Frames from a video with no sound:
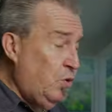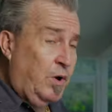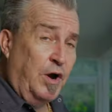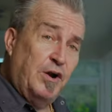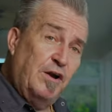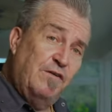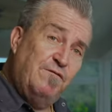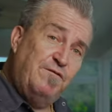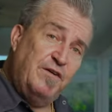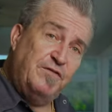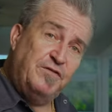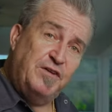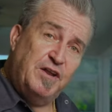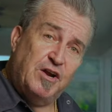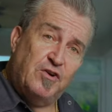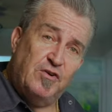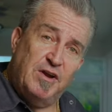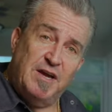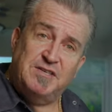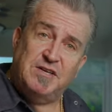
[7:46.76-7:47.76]
two hundred fifty
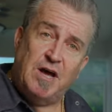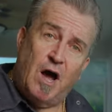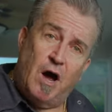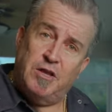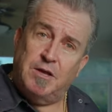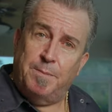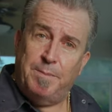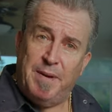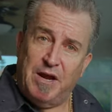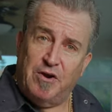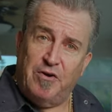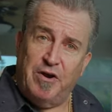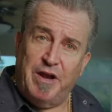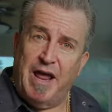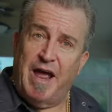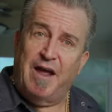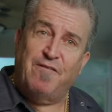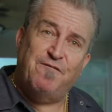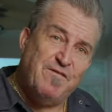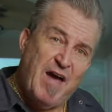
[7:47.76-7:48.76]
degrees on the Big
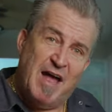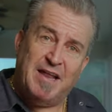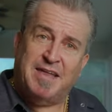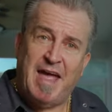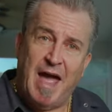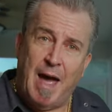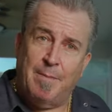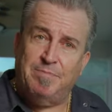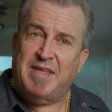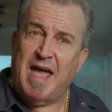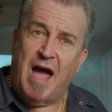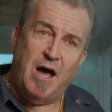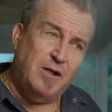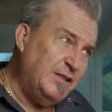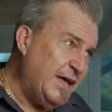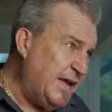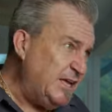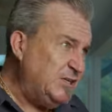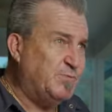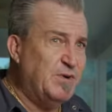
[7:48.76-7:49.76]
Green Egg, fat cap
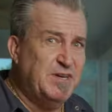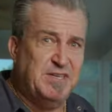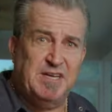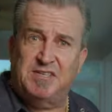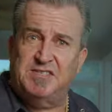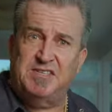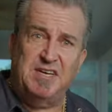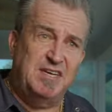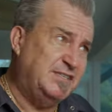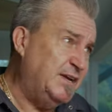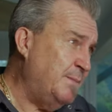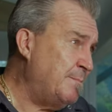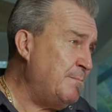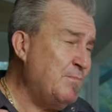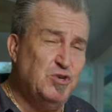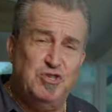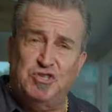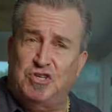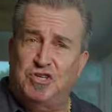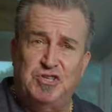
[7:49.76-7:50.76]
down, Lane's brisket seasoning,
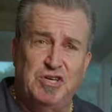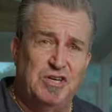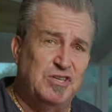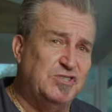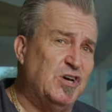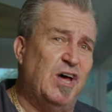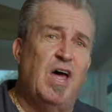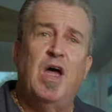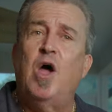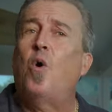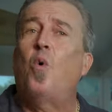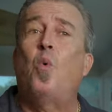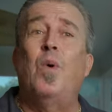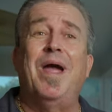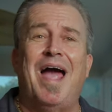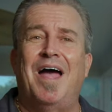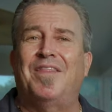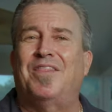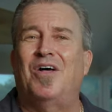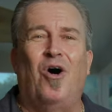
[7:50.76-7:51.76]
Worcestershire sauce,
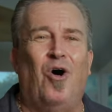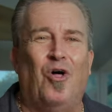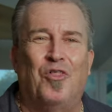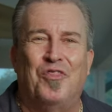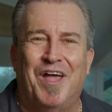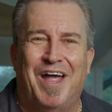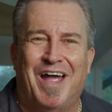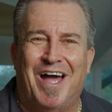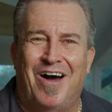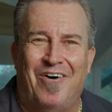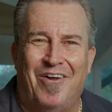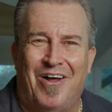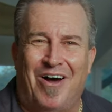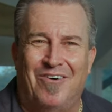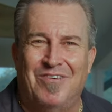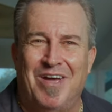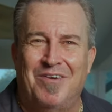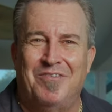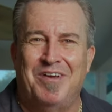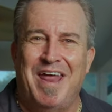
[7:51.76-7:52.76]
we got the whole thing going
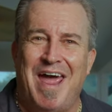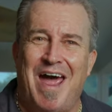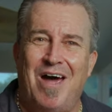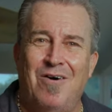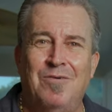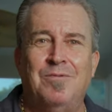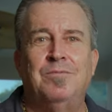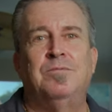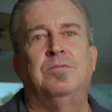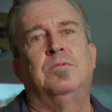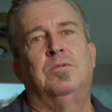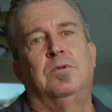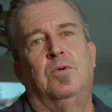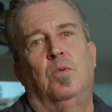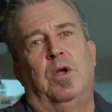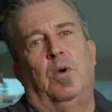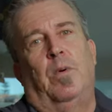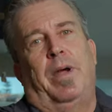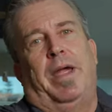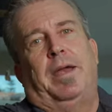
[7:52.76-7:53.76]
on, baby. Now,
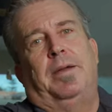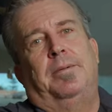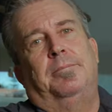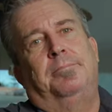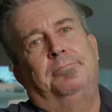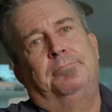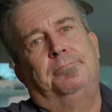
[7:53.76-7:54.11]
we wait.